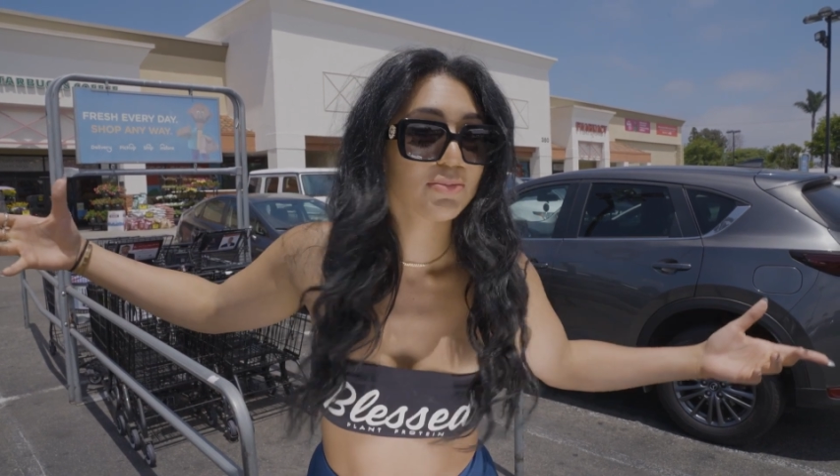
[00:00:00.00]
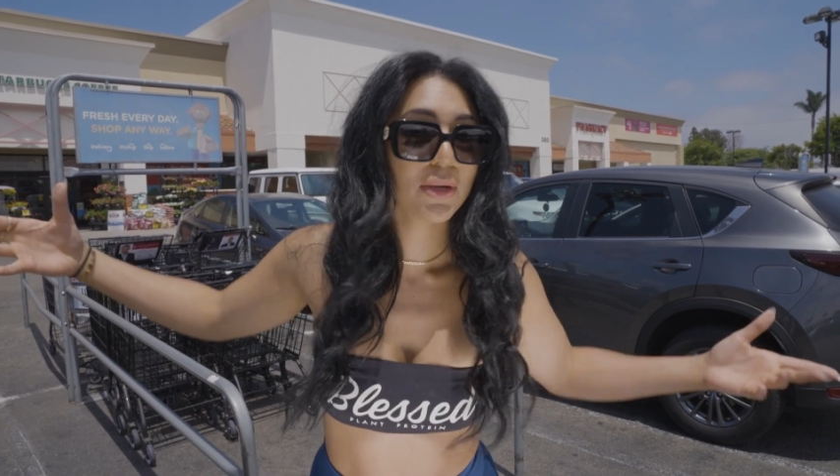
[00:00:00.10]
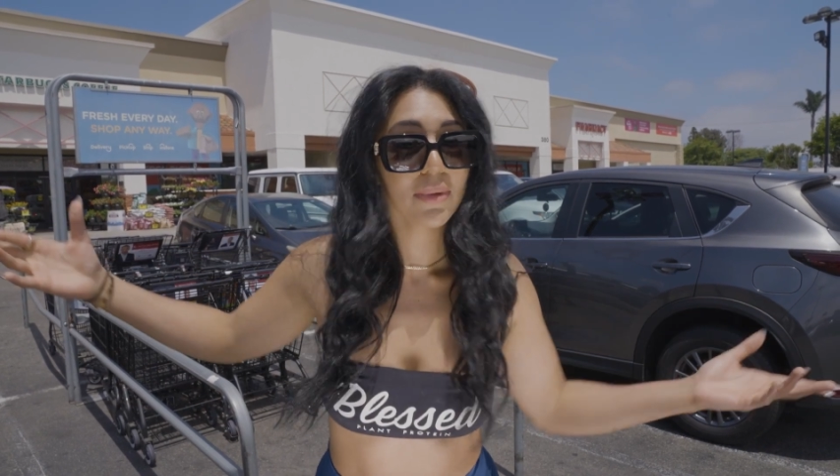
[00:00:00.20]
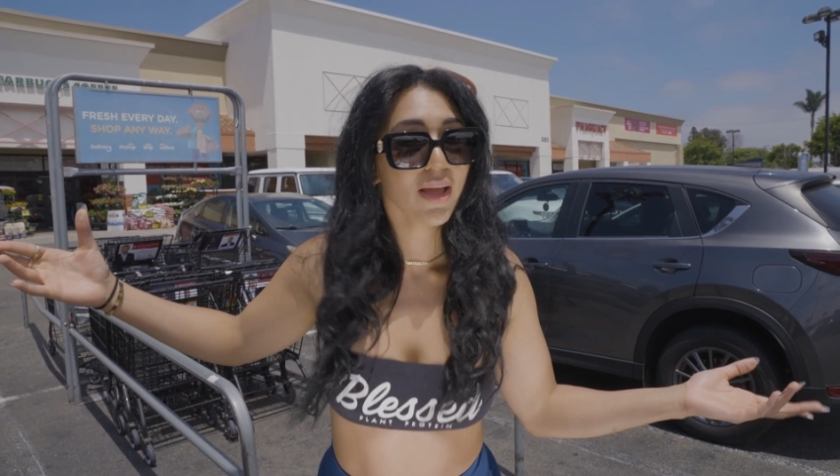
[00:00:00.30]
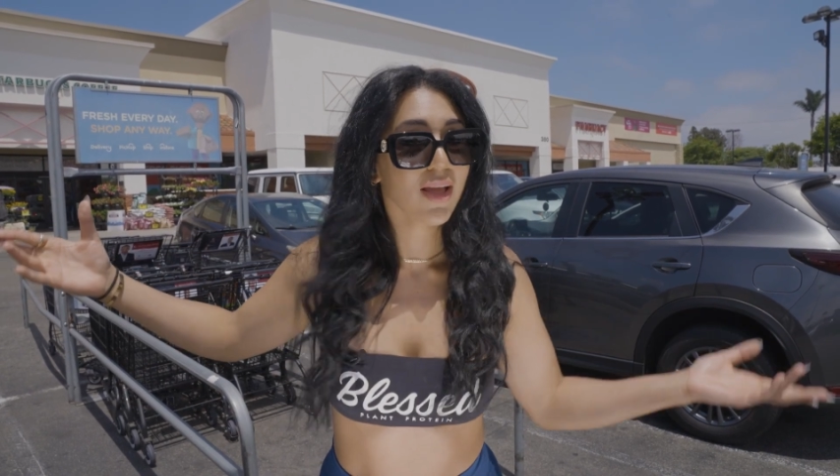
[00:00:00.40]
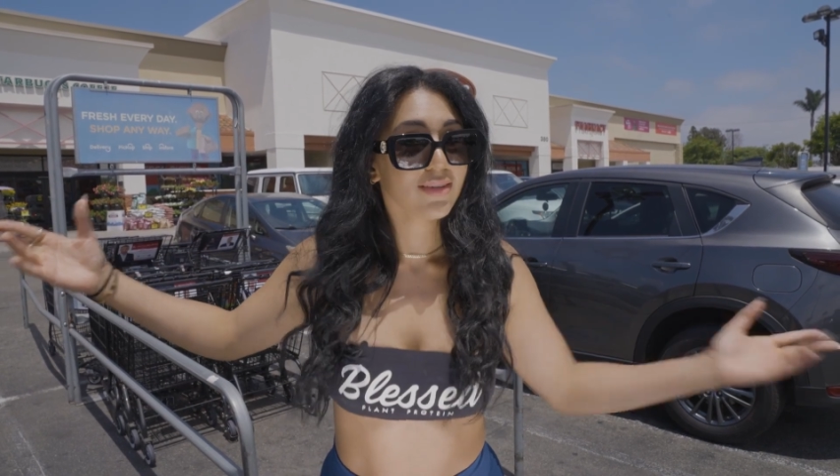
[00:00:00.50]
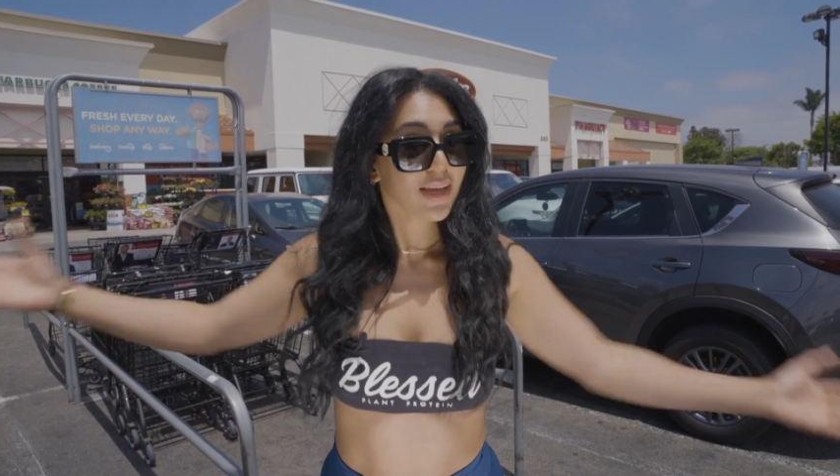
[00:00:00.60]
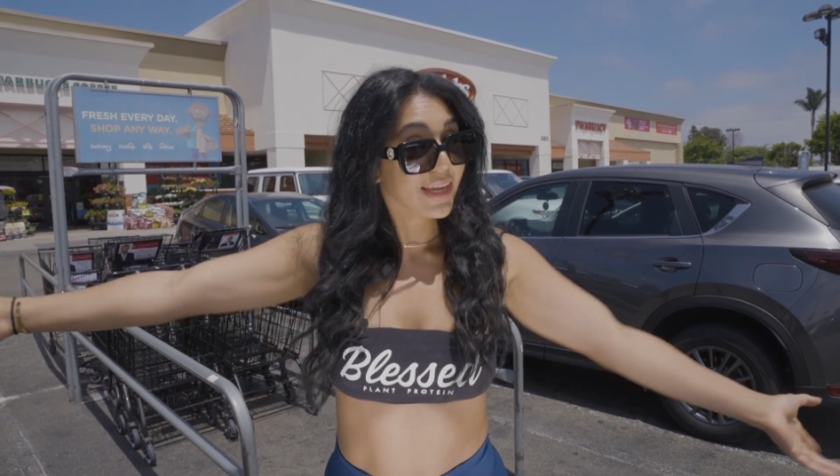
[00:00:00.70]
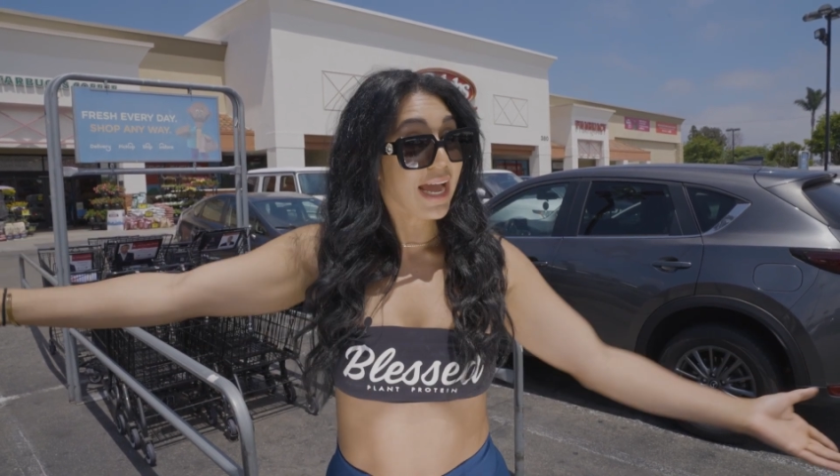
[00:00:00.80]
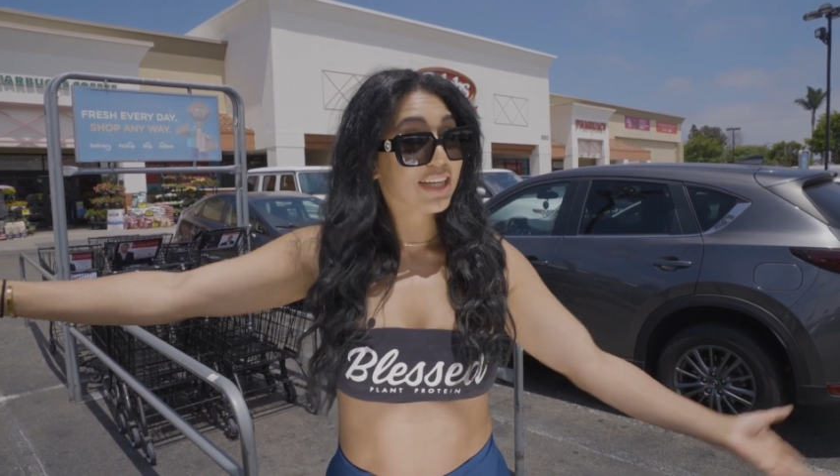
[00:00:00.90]
Put me on.
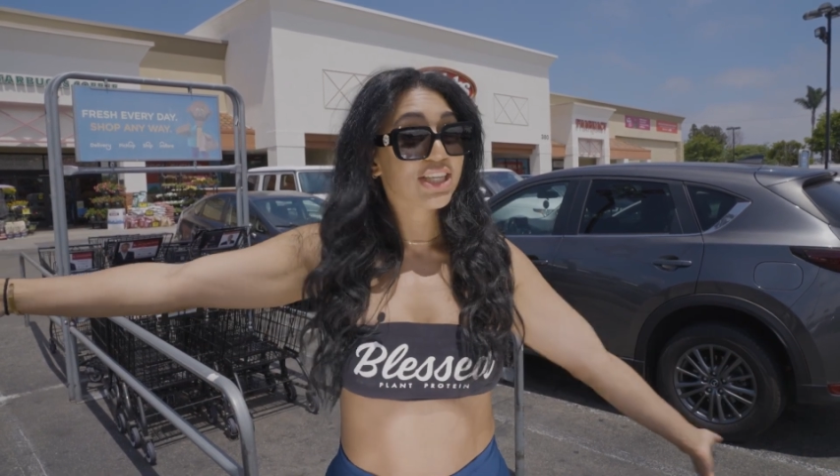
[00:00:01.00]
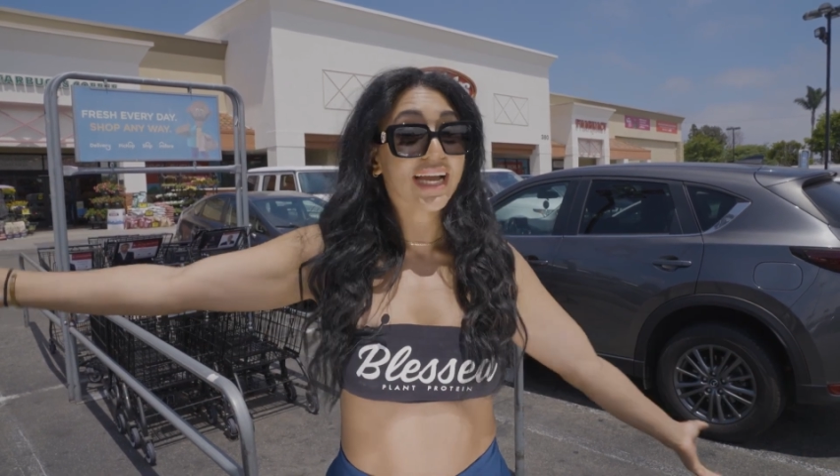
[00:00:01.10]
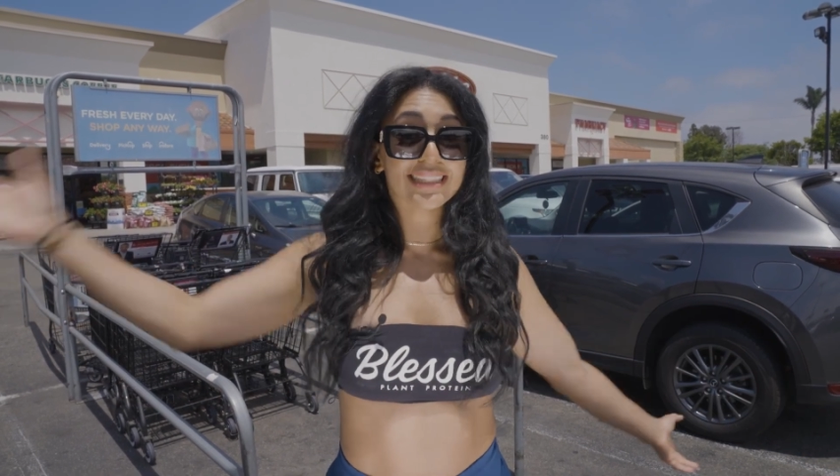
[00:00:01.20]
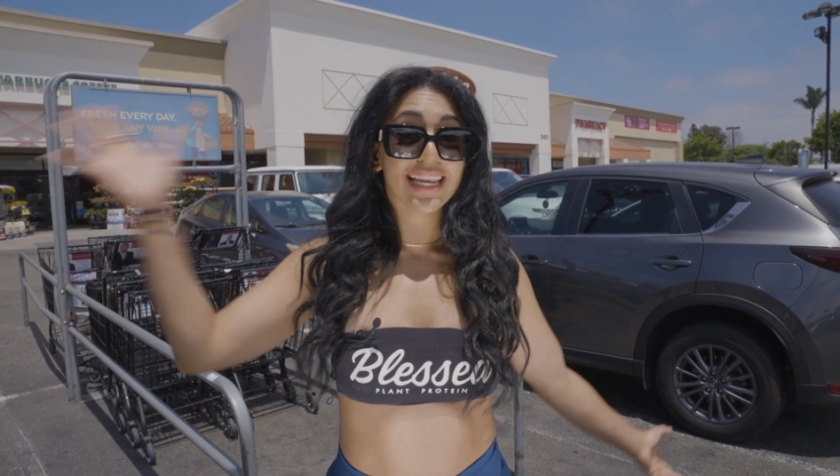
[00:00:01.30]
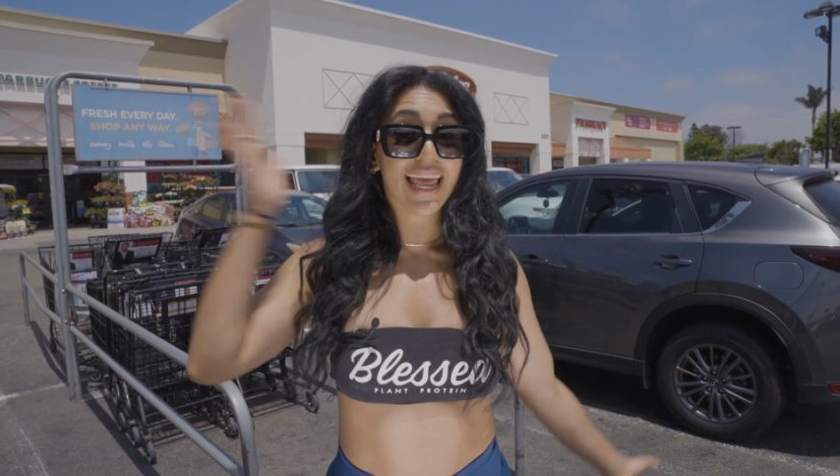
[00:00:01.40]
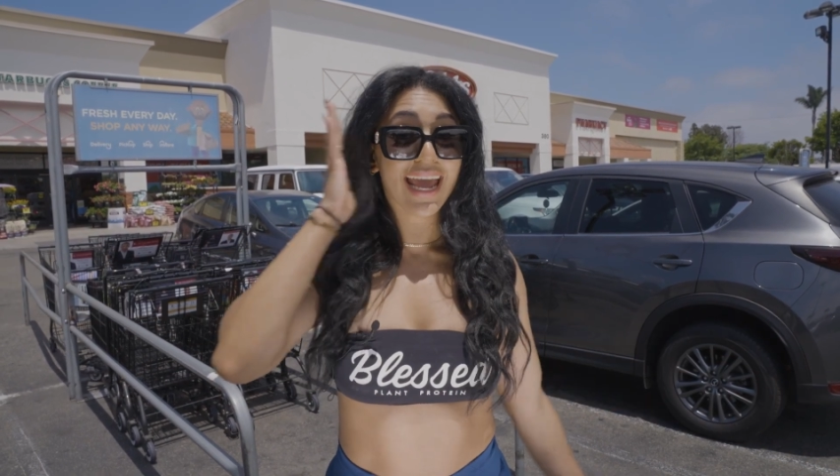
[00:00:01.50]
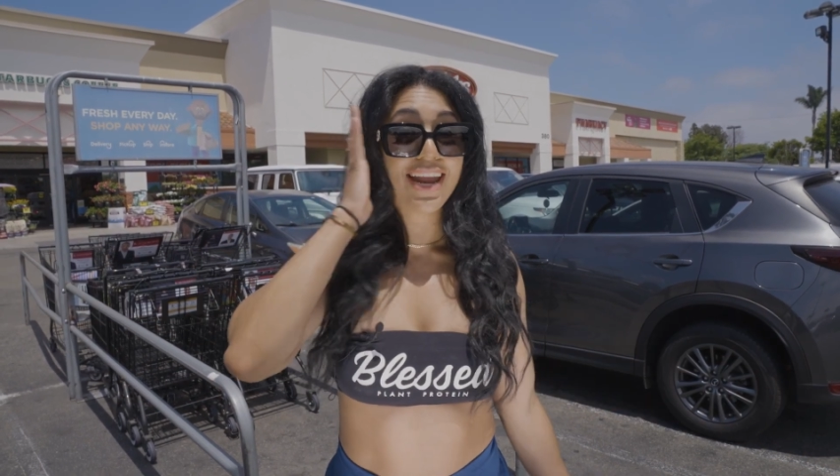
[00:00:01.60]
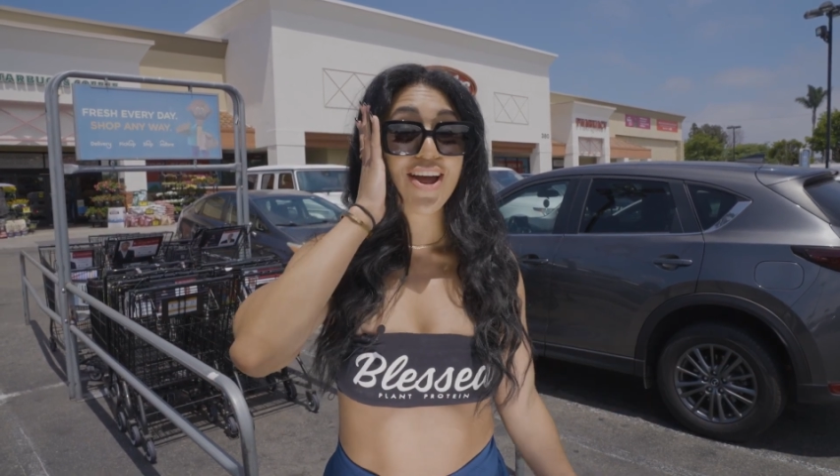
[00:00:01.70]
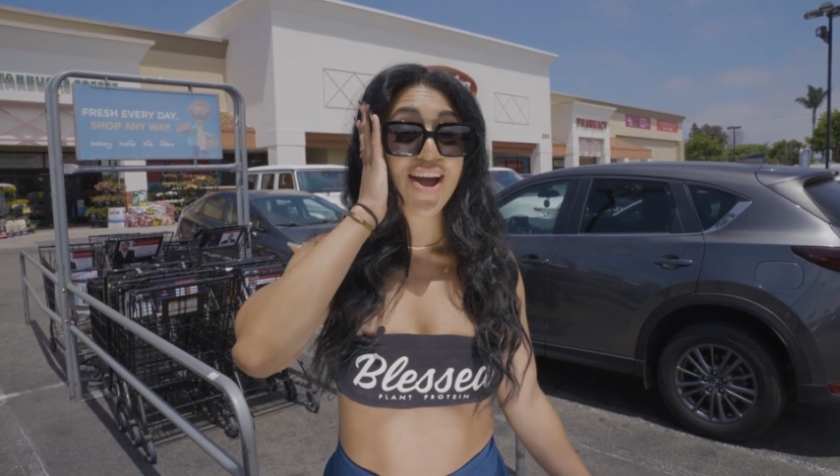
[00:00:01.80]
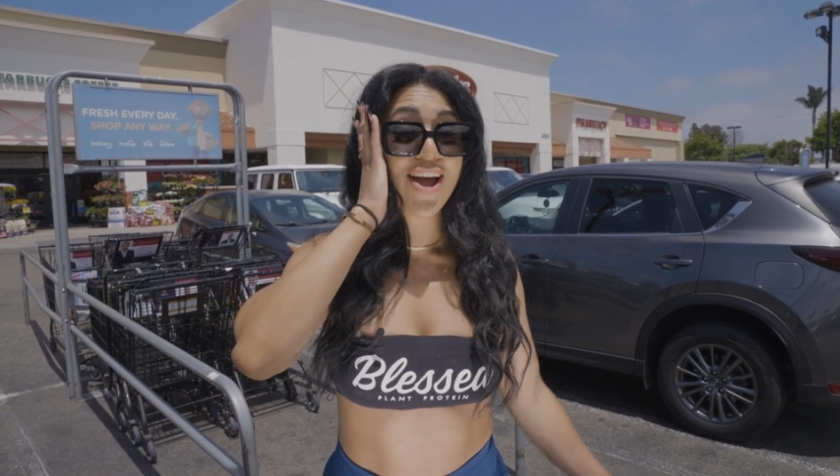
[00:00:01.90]
Catch you guys
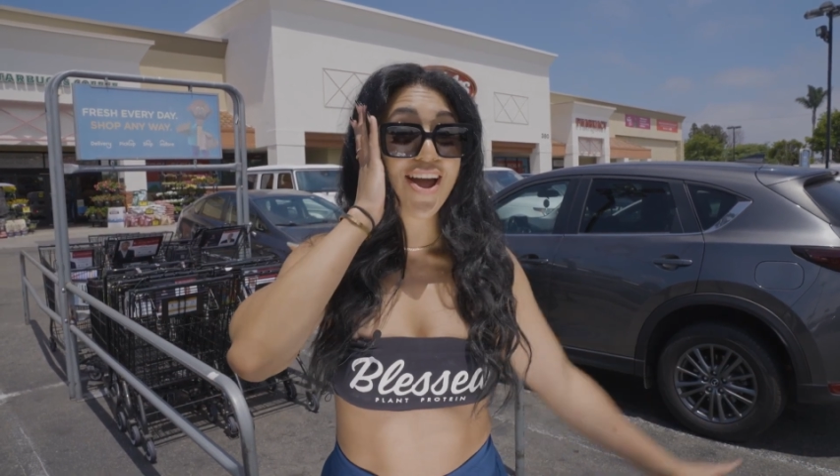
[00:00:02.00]
later.